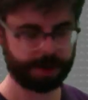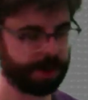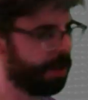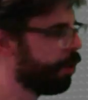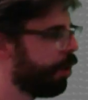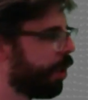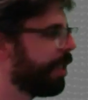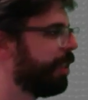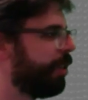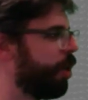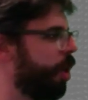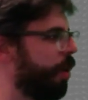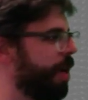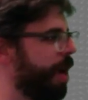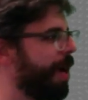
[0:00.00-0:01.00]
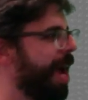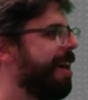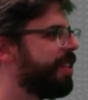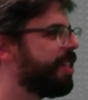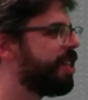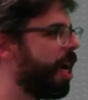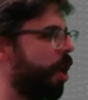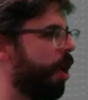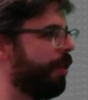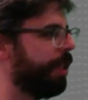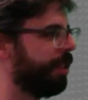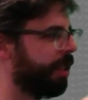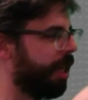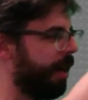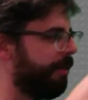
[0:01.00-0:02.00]
Look at this code. Now we haven't done all this
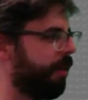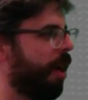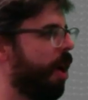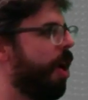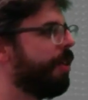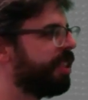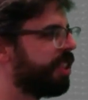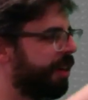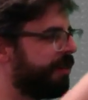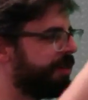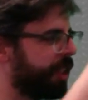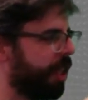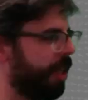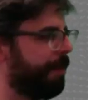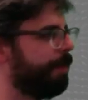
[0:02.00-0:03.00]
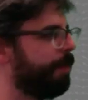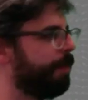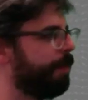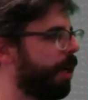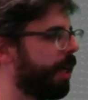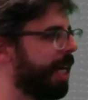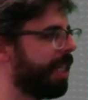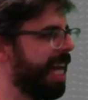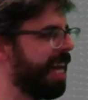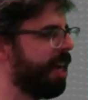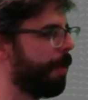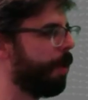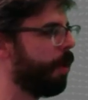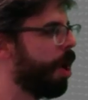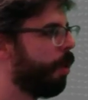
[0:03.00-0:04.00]
stuff. All this stuff is going to be, we're going to get later,
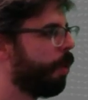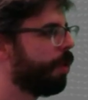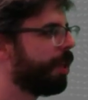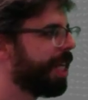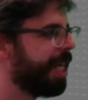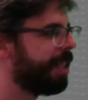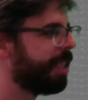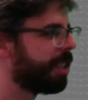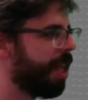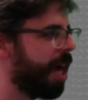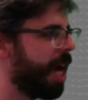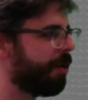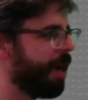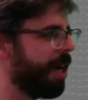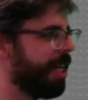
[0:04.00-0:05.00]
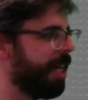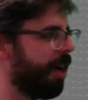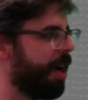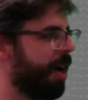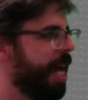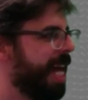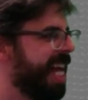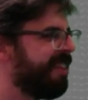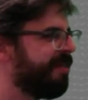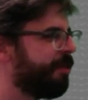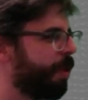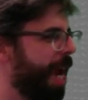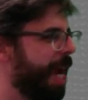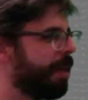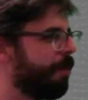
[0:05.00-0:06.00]
but we're looking at this line right here. If
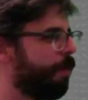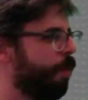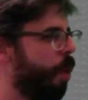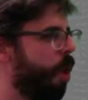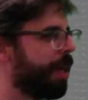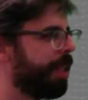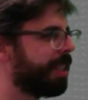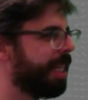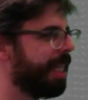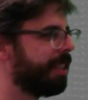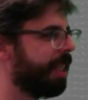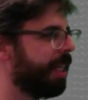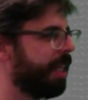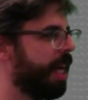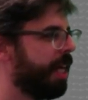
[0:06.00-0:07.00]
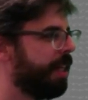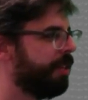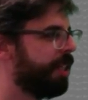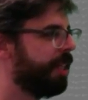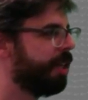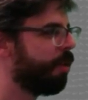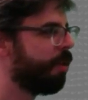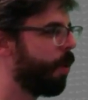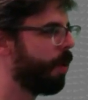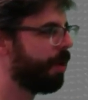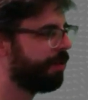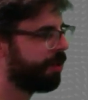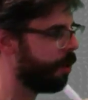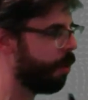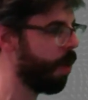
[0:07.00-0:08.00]
random 1 is less than
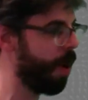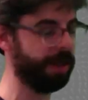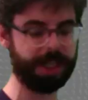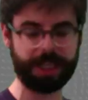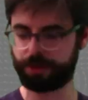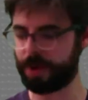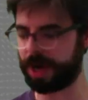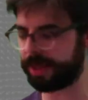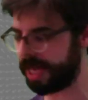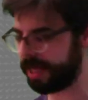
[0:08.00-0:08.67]
0.01, let's write that a